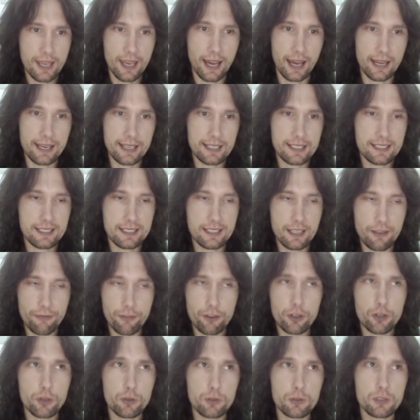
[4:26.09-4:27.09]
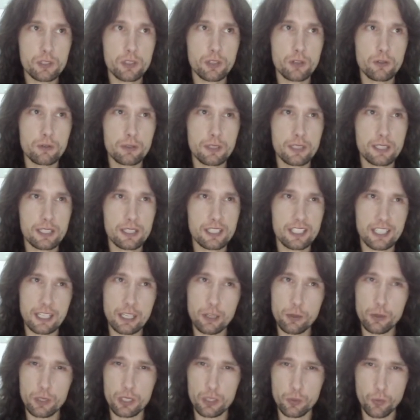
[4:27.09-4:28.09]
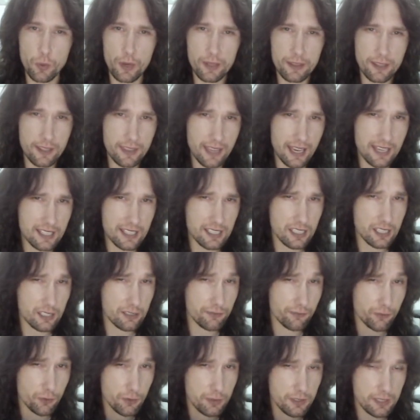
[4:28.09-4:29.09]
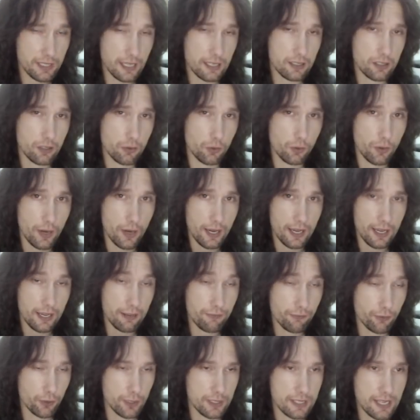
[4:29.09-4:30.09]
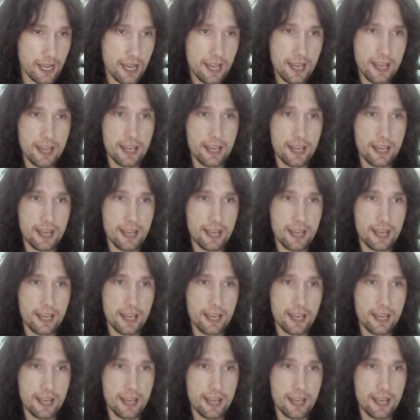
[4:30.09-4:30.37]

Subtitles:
and it's difficult to distinguish whether that's his falsetto or head voice.